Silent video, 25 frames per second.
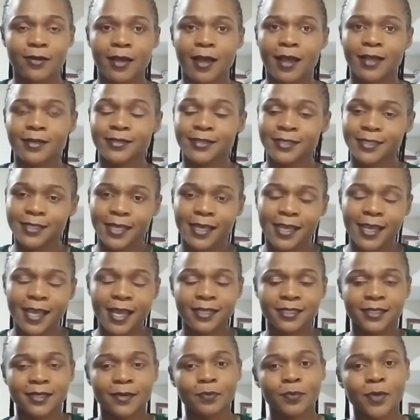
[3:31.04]
see
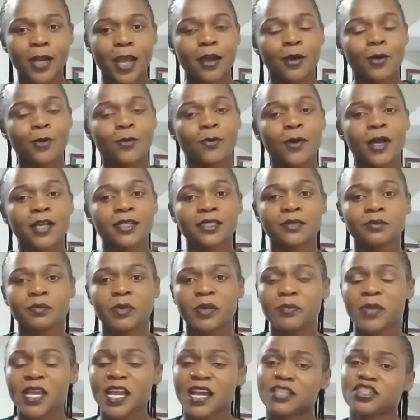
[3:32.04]
a supplier who has
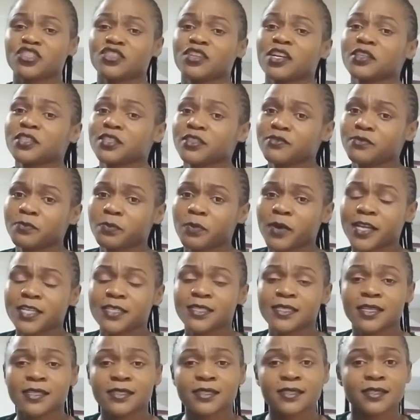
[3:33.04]
maybe attractive
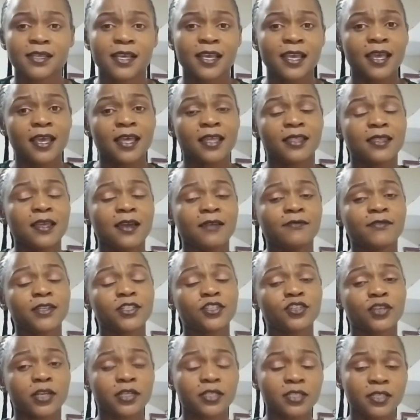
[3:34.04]
prices. They have
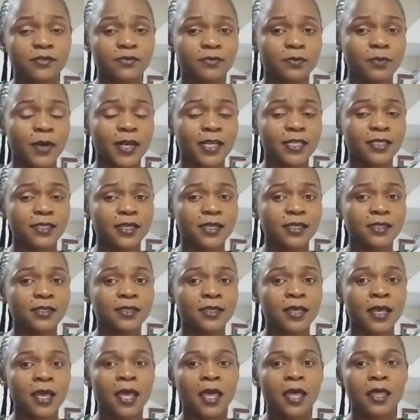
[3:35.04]
attractive
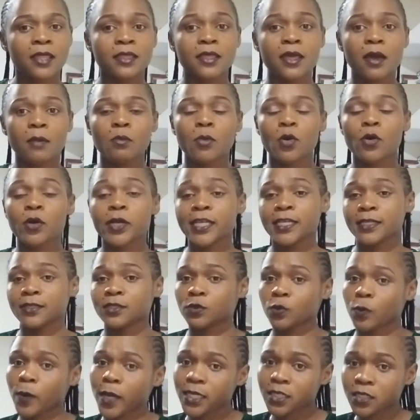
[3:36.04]
prices. Their MOQ
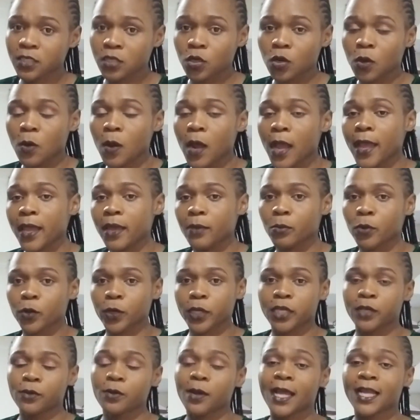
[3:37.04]
is quite lower.
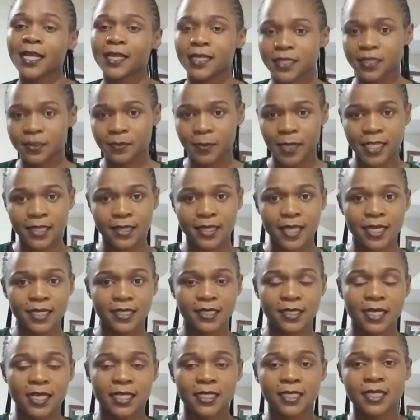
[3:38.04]
MOQ, I'll explain
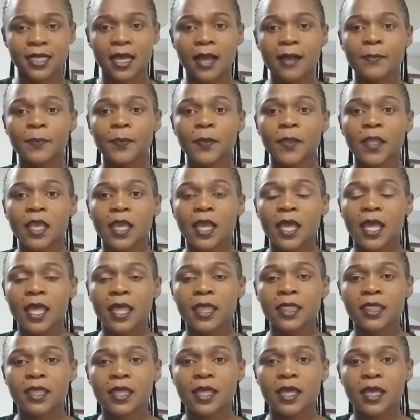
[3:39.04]
that later.
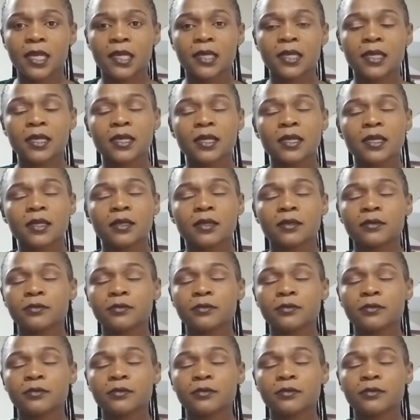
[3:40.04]
And then